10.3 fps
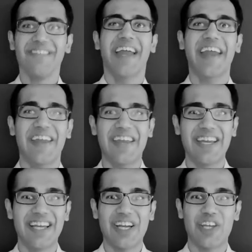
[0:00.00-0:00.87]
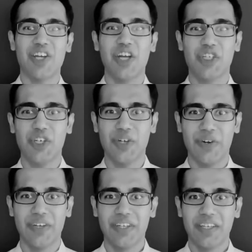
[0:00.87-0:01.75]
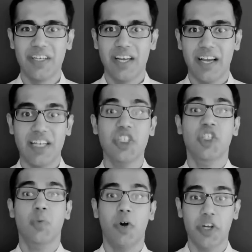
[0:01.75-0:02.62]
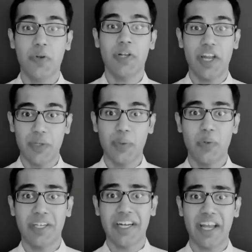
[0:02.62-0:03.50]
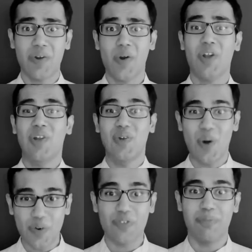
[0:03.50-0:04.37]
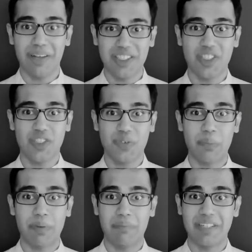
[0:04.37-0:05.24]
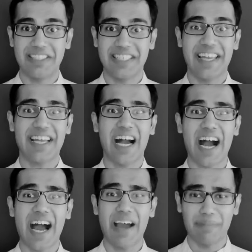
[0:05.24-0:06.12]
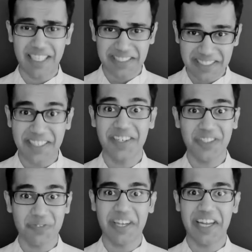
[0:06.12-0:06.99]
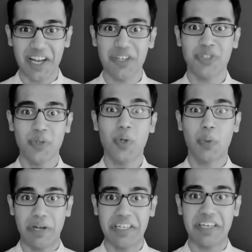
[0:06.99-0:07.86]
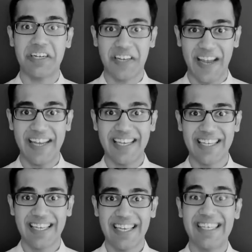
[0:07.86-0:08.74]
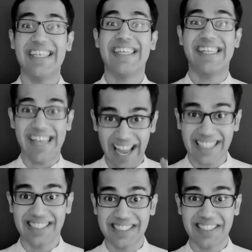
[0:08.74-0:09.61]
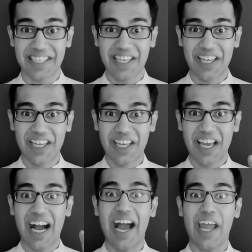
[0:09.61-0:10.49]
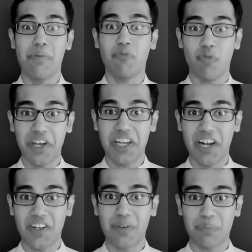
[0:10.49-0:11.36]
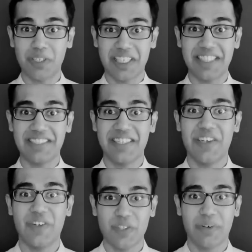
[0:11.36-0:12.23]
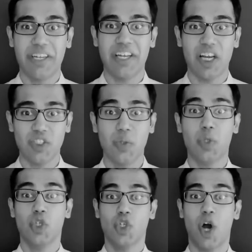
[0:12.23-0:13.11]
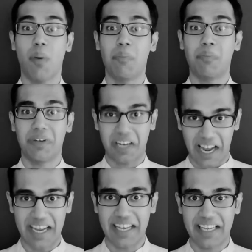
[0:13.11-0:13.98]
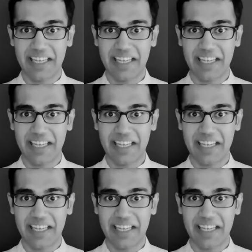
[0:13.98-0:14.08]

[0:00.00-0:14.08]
Hey, Yash here. I just wanted to let you know that I got a lot of messages from people saying, am I serious when I asked you to quit trying? Yes, I am 100% serious when I asked you to stop trying.